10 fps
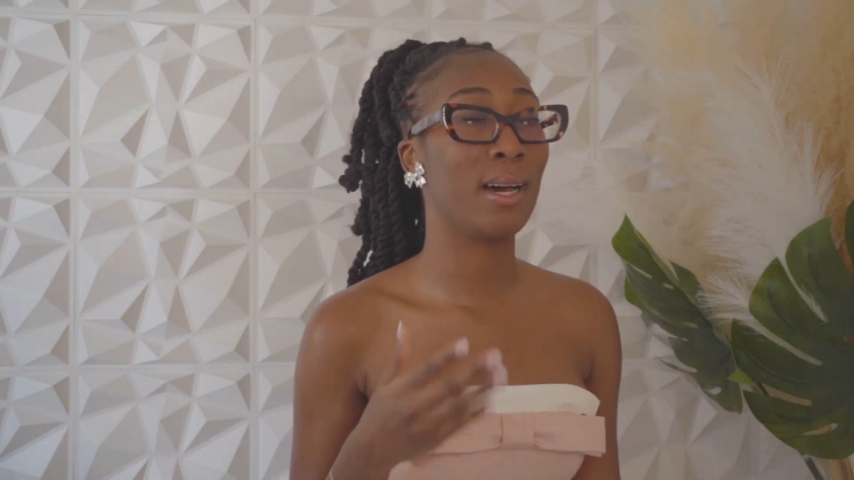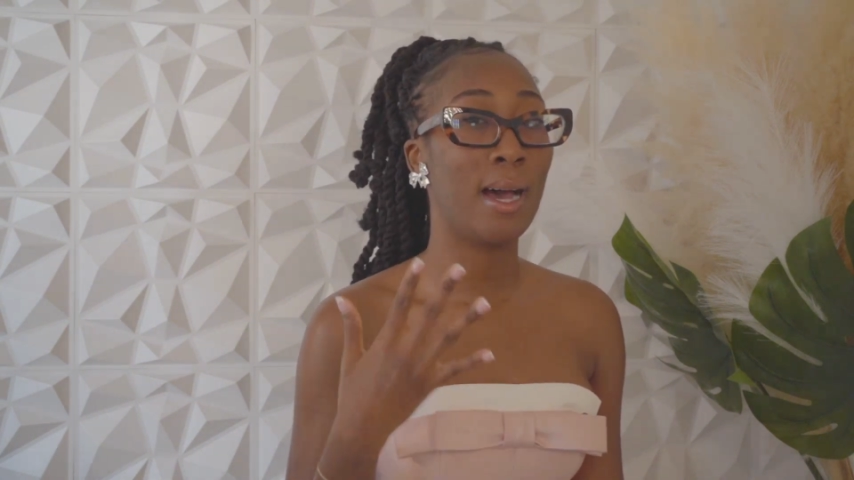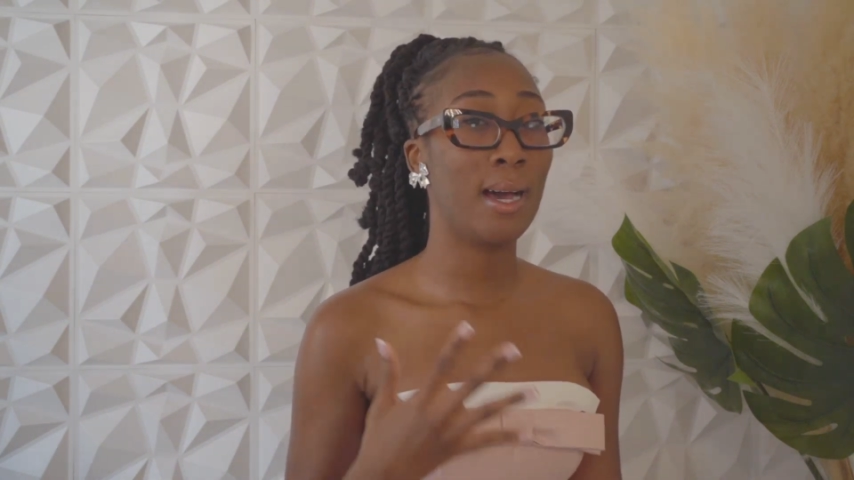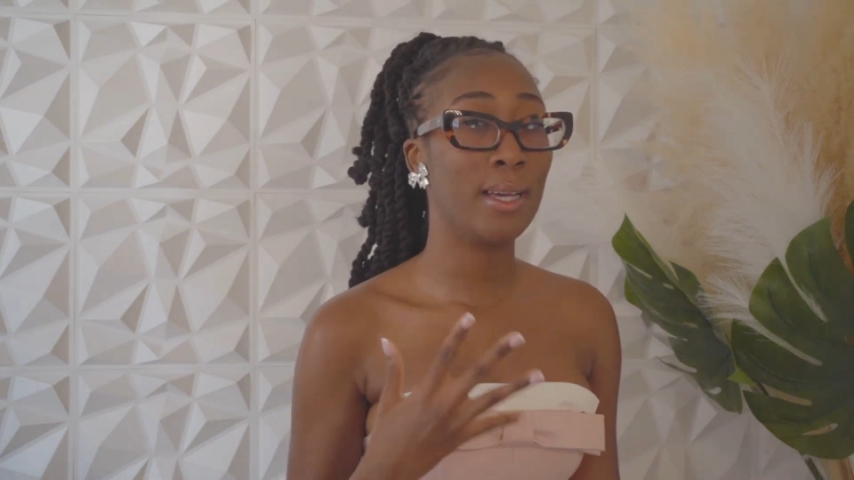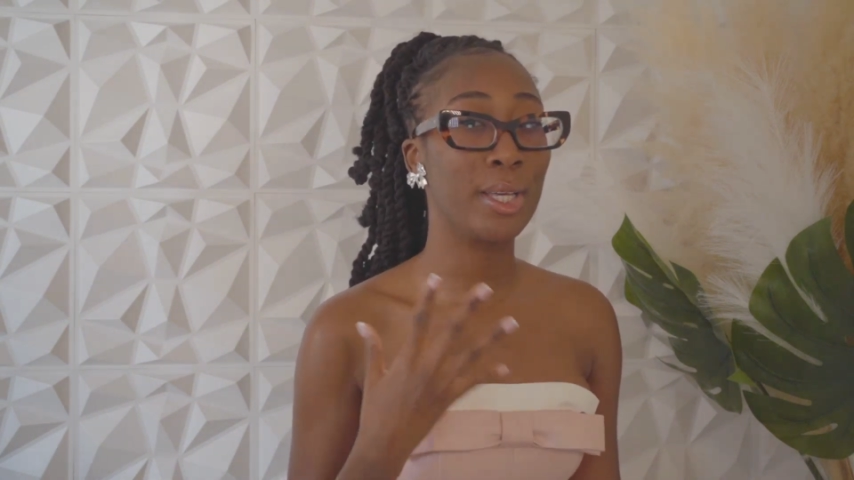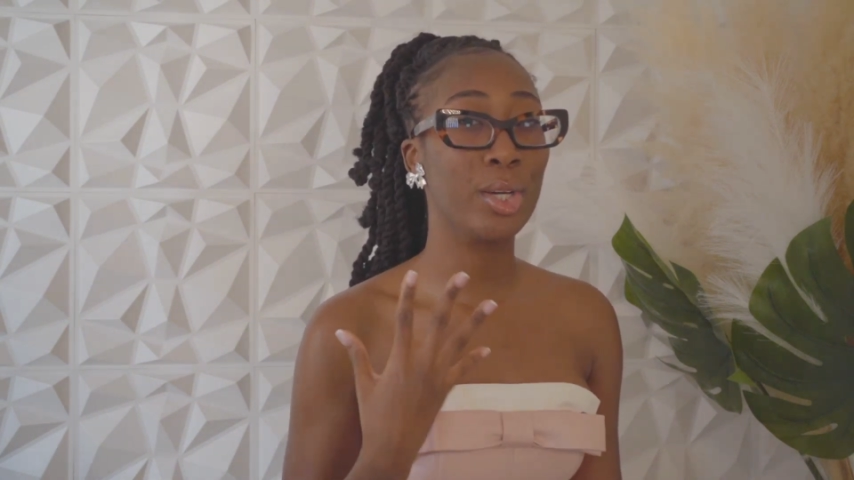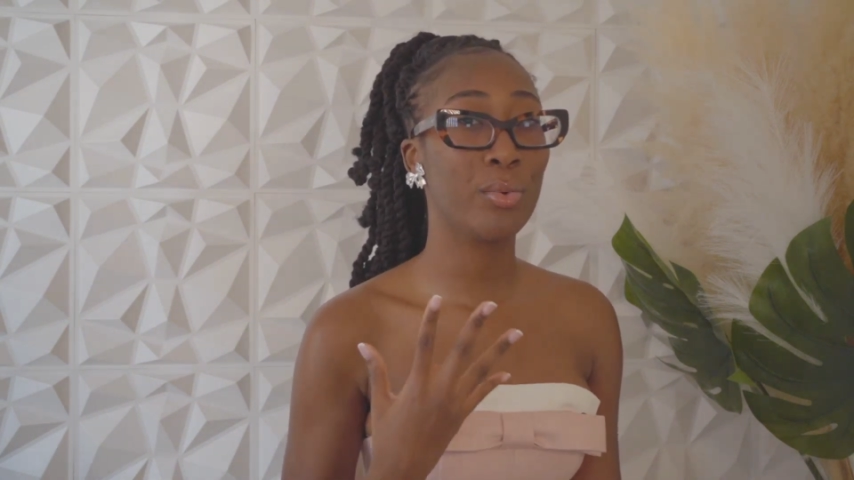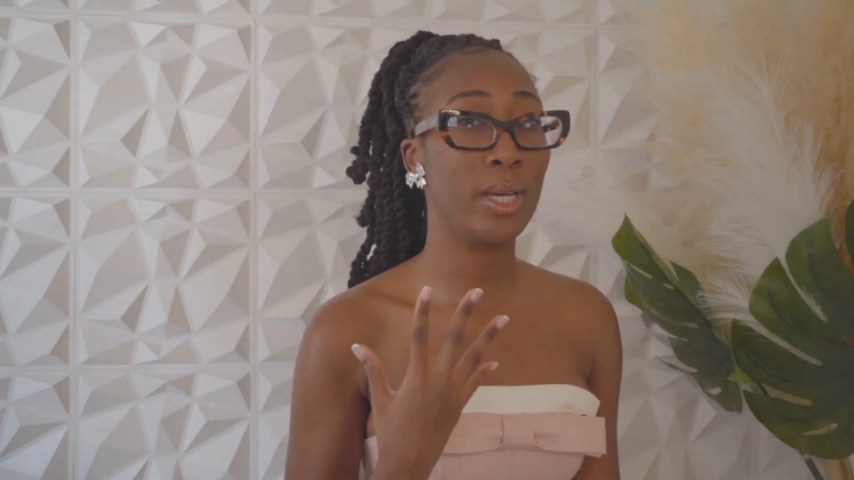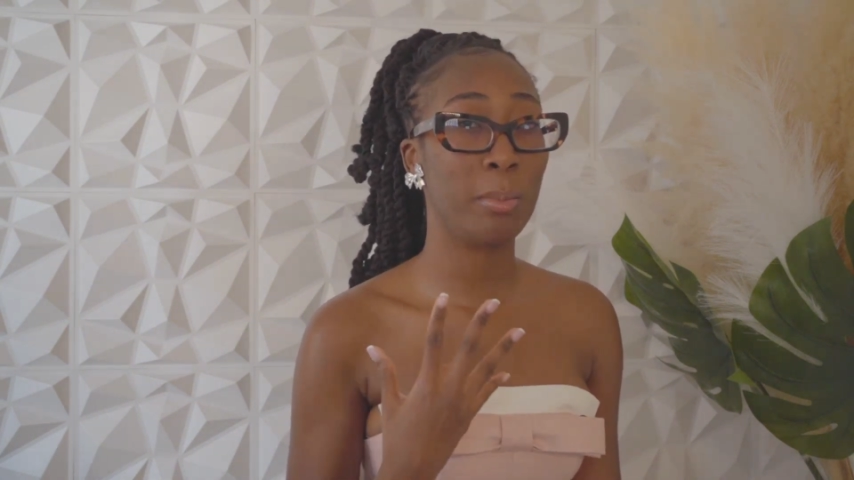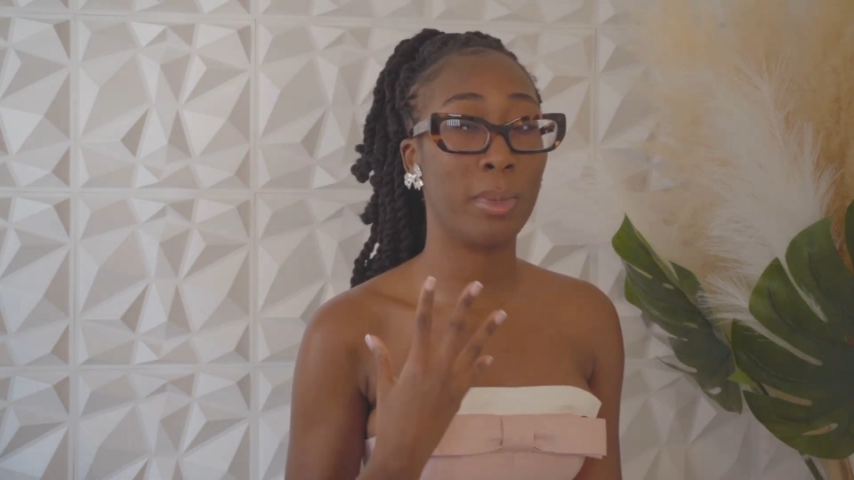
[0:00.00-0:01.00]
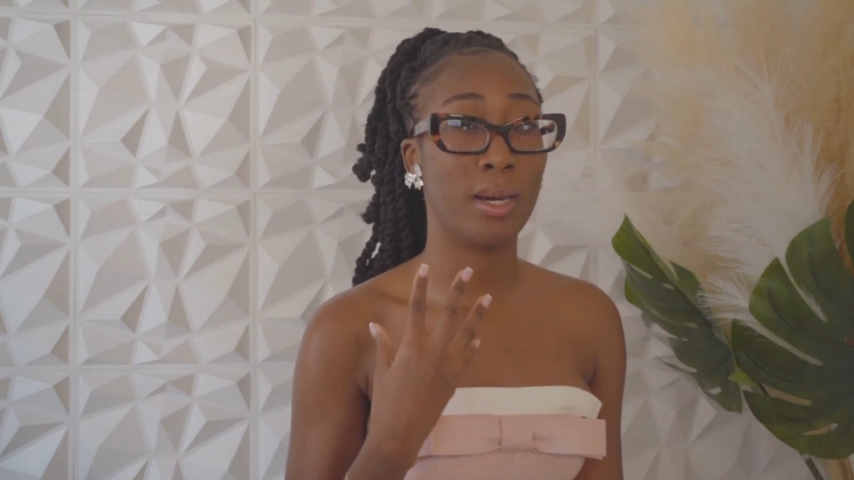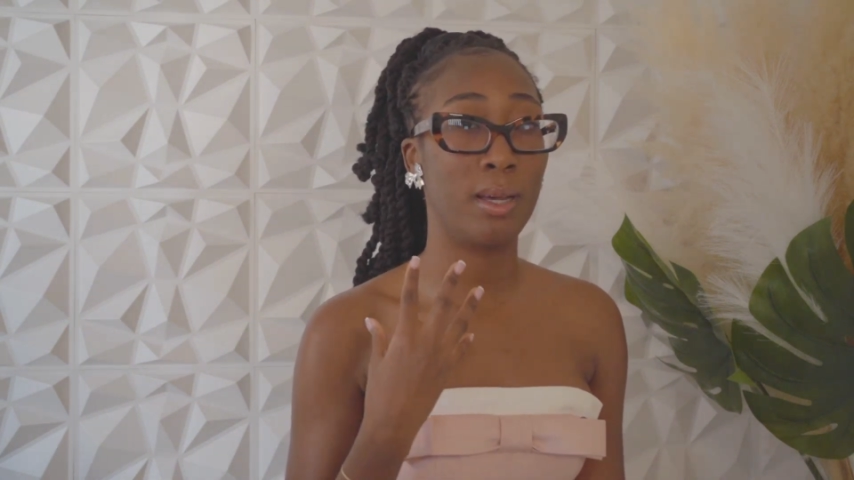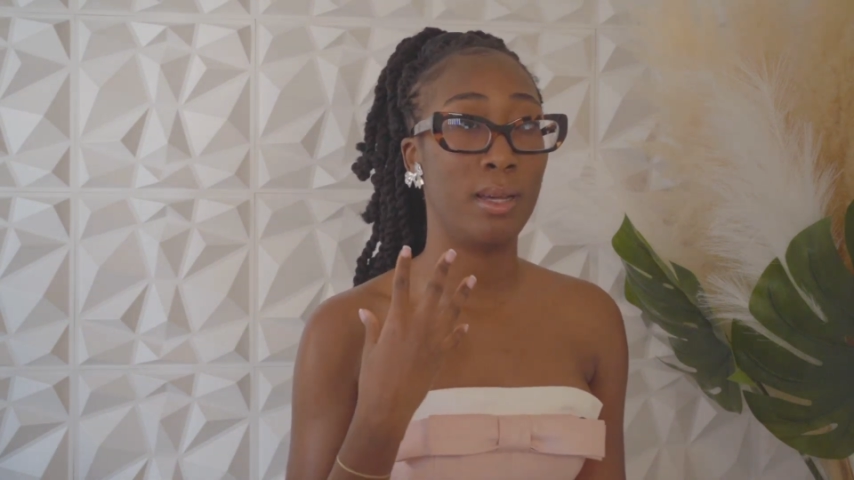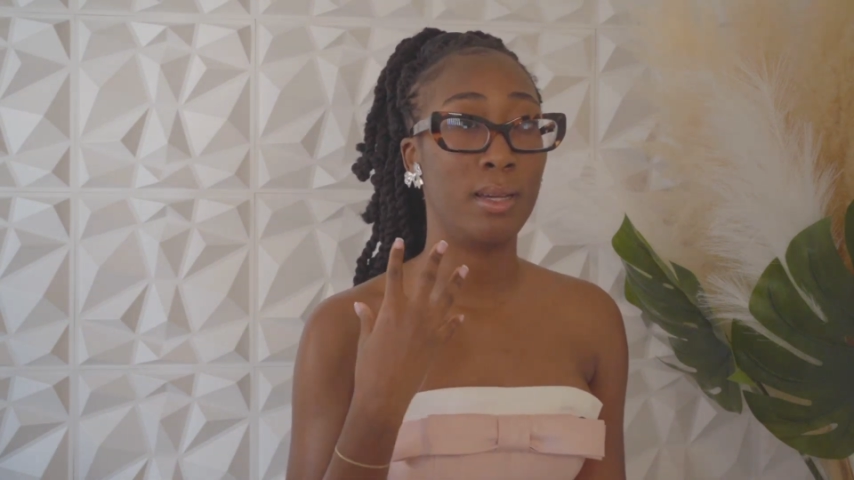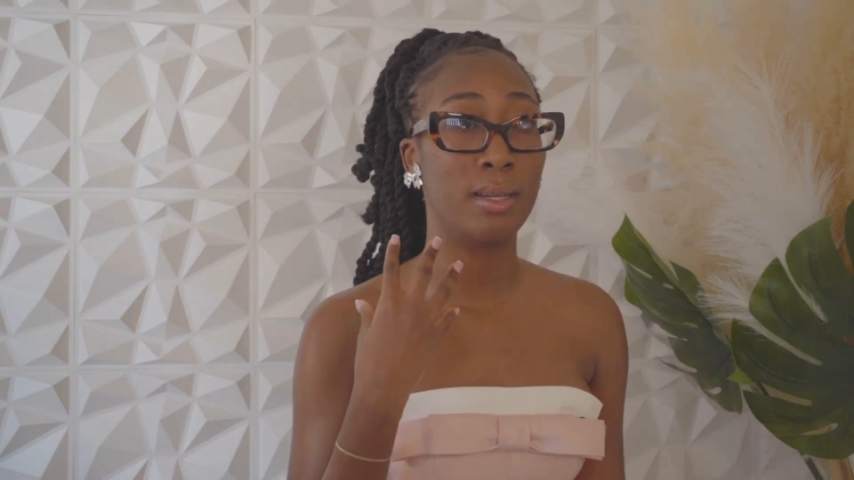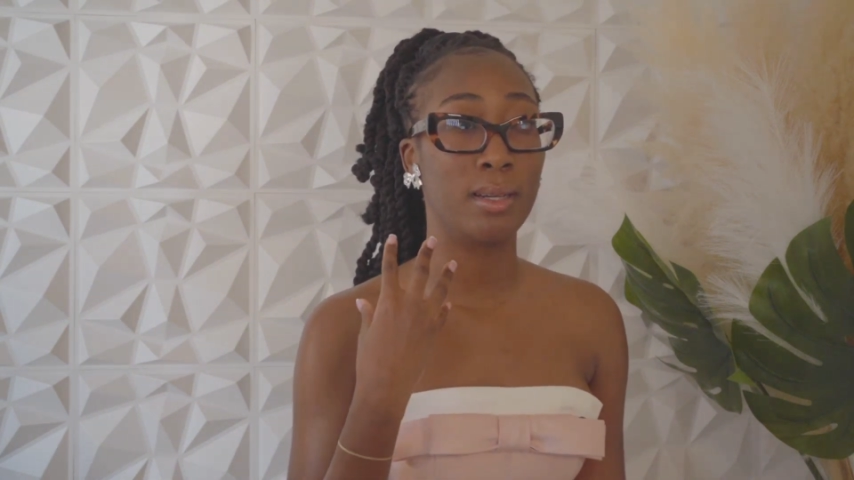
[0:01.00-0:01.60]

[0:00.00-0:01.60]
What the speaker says: I curate my